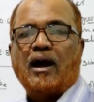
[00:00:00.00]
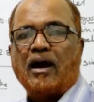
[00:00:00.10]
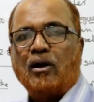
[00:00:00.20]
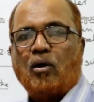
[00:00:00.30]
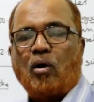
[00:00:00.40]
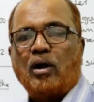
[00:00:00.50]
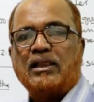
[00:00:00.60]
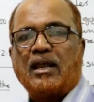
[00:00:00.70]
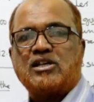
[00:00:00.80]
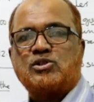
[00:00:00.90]
and all
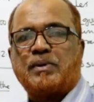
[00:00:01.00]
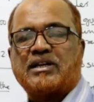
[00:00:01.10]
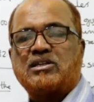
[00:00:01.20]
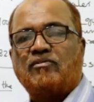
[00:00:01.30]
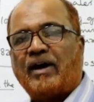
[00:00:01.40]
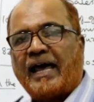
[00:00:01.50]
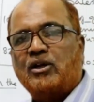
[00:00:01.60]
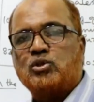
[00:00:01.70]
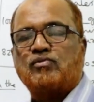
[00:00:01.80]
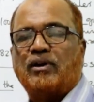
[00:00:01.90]
the respective
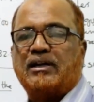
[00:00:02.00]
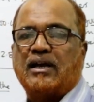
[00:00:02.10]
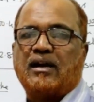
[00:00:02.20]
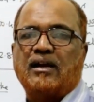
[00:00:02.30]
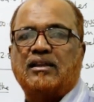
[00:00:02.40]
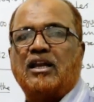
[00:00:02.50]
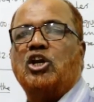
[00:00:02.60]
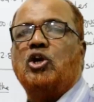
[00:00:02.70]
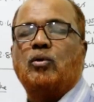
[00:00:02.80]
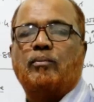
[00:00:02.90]
values will take it in the
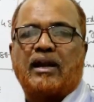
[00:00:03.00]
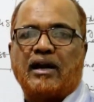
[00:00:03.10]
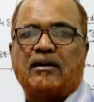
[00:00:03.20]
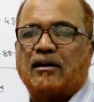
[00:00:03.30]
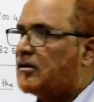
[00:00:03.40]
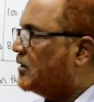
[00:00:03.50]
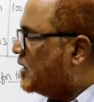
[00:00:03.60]
numerator.